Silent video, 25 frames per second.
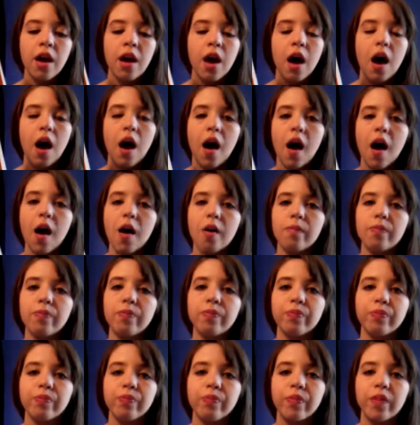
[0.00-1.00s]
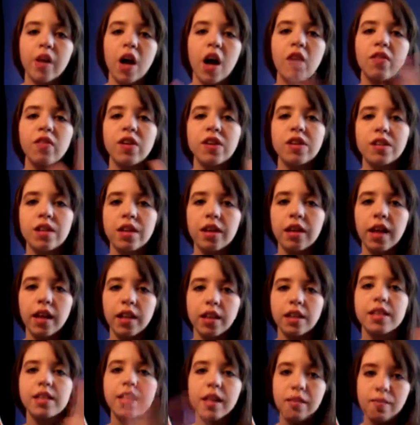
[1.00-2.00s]
Obviously, like, the
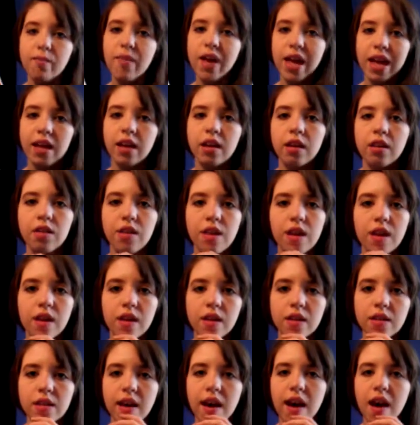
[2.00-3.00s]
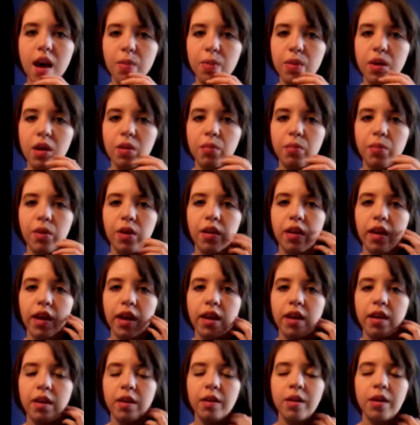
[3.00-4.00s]
same main things happen, but
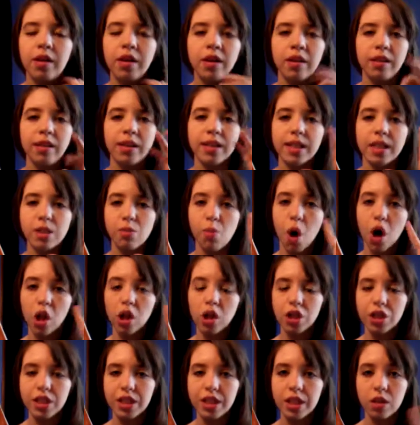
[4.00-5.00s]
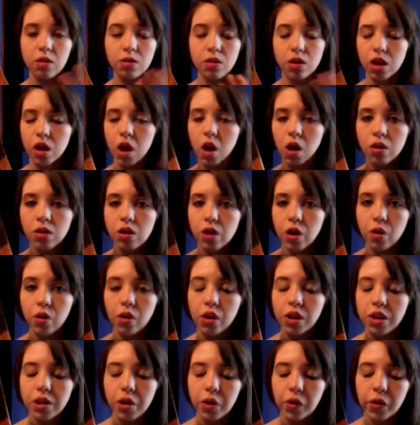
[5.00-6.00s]
like the smaller details are all totally
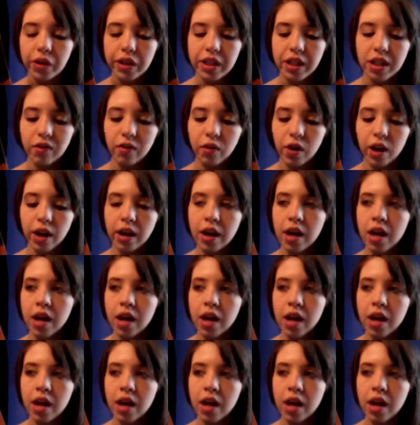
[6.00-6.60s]
different.